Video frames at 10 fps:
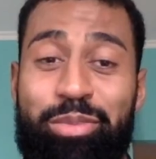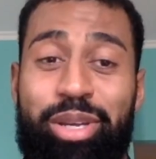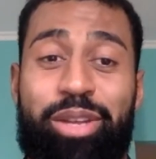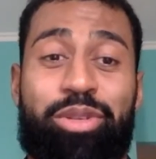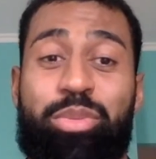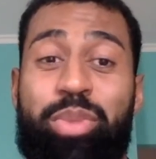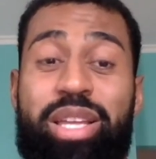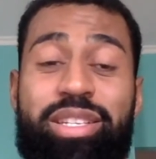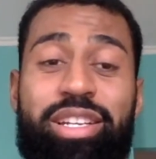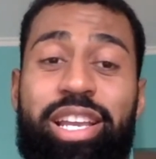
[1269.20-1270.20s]
But it was
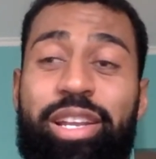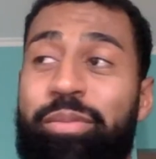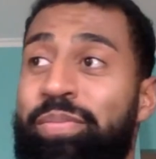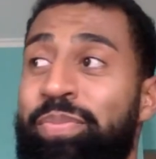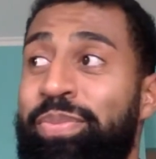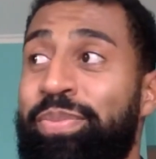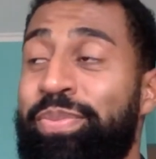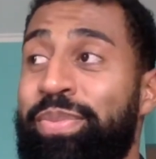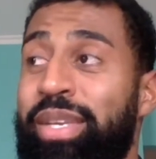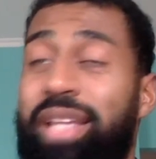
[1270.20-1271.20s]
amazing. Like
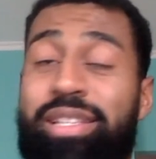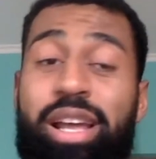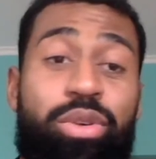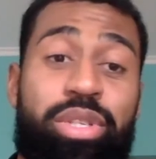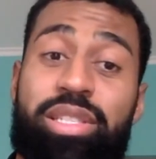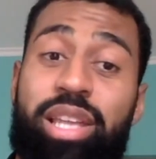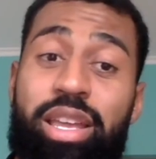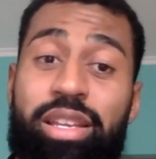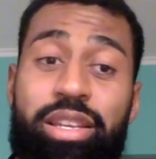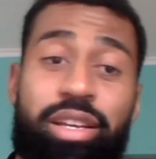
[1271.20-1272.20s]
as I always
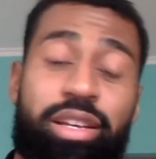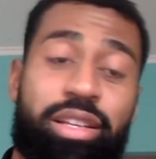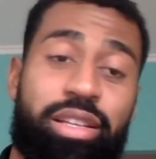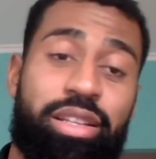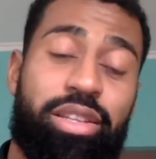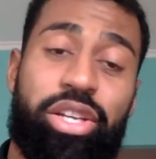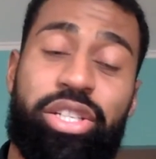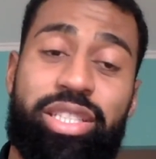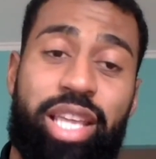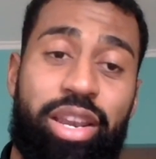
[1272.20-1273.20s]
say, their
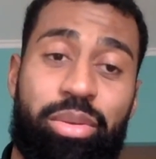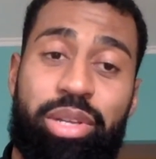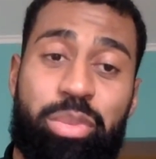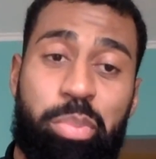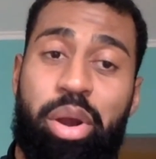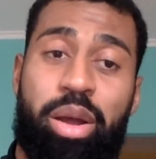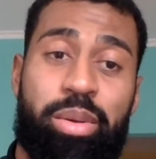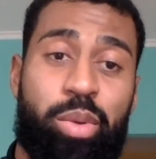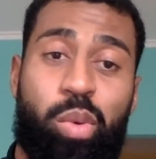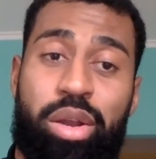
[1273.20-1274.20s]
stadium is
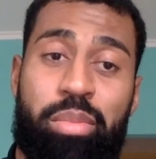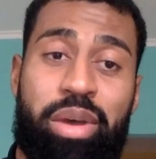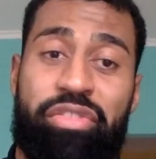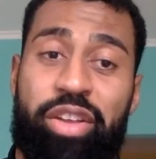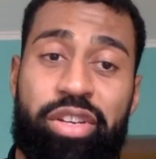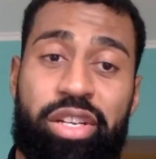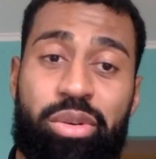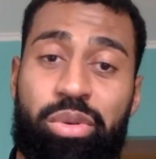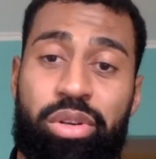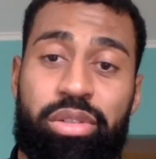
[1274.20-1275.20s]
probably one of my favorite in
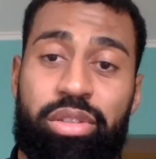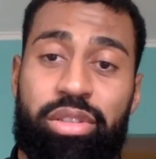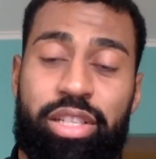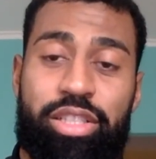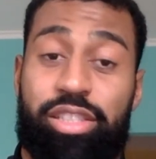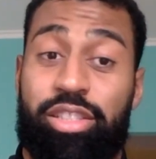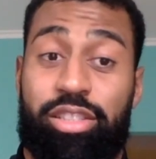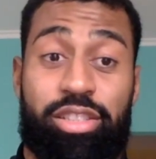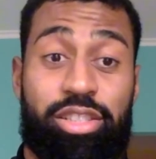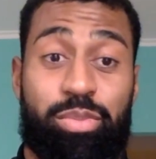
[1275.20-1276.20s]
the world.
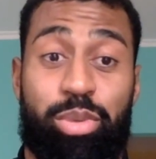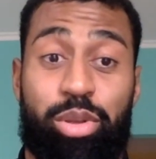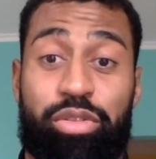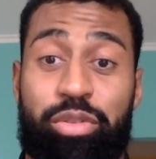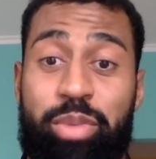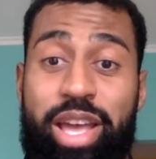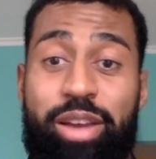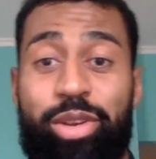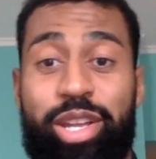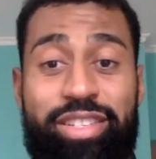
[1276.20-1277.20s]
Just beautiful,
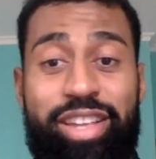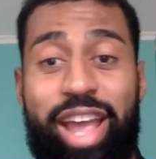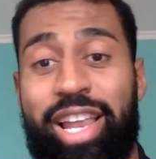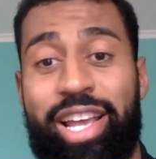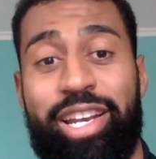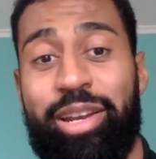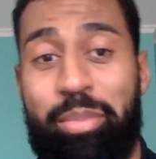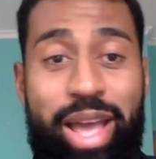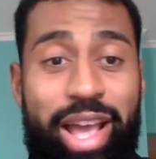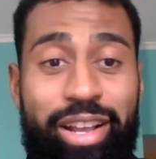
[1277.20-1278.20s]
man, with that skyline in the
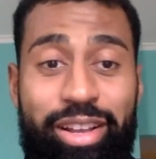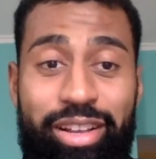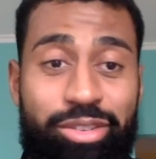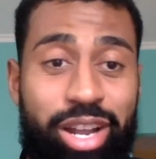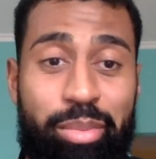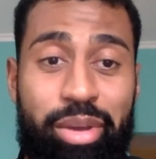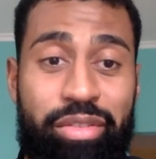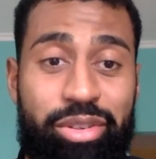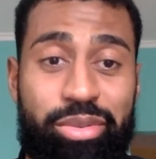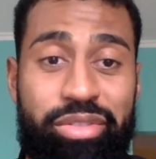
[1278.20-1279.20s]
back, right above
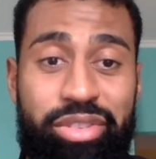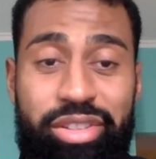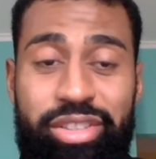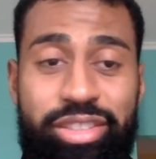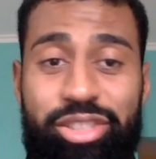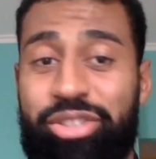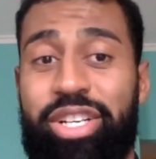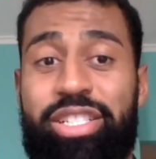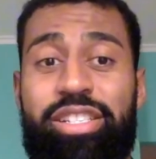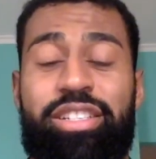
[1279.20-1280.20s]
the river. It's
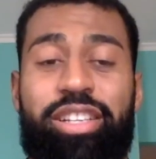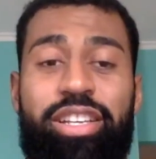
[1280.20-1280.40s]
crazy.